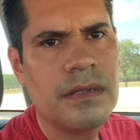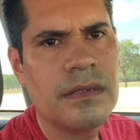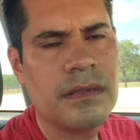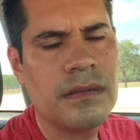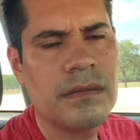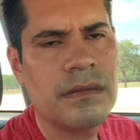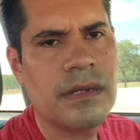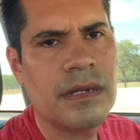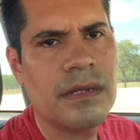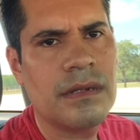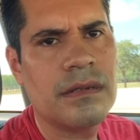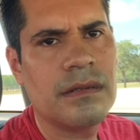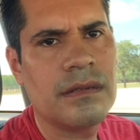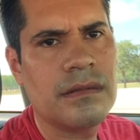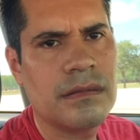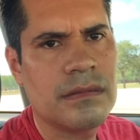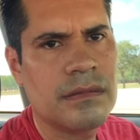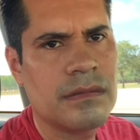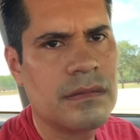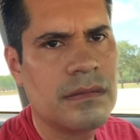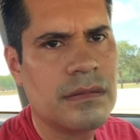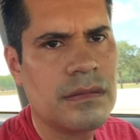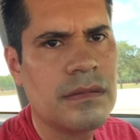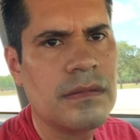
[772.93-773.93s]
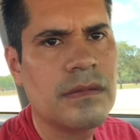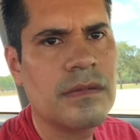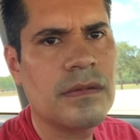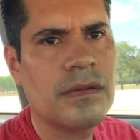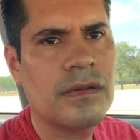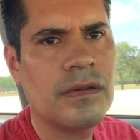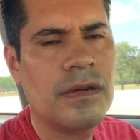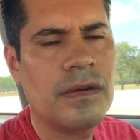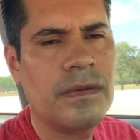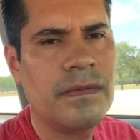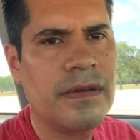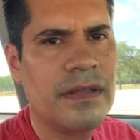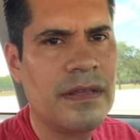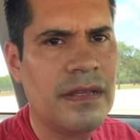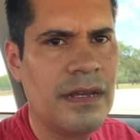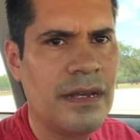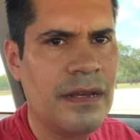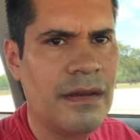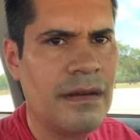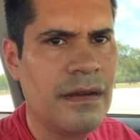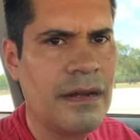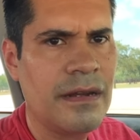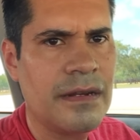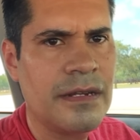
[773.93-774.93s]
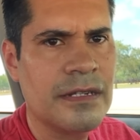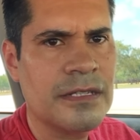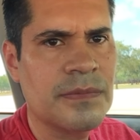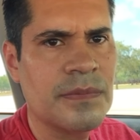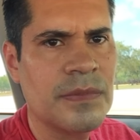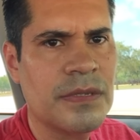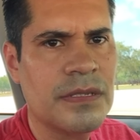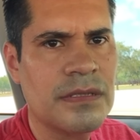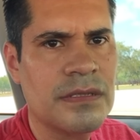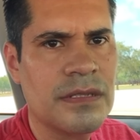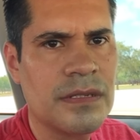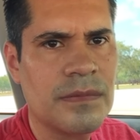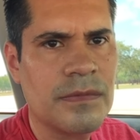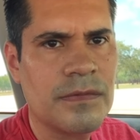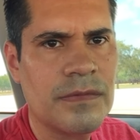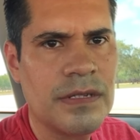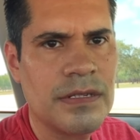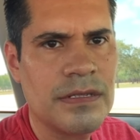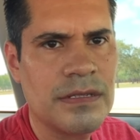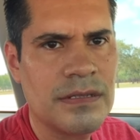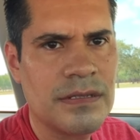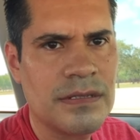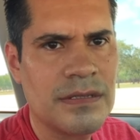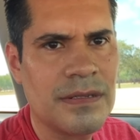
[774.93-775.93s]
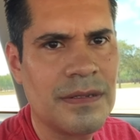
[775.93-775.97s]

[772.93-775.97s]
You can go over there and ask me some questions.